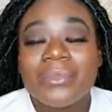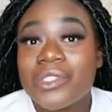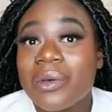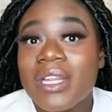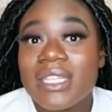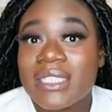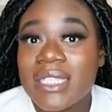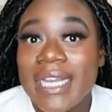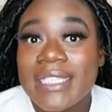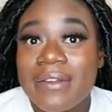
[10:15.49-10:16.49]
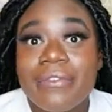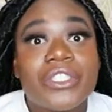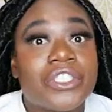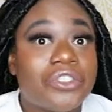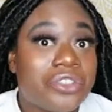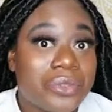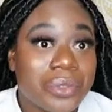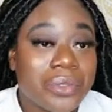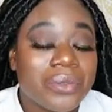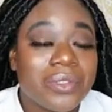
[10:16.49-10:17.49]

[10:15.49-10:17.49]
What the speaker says: so indecisive, which is true.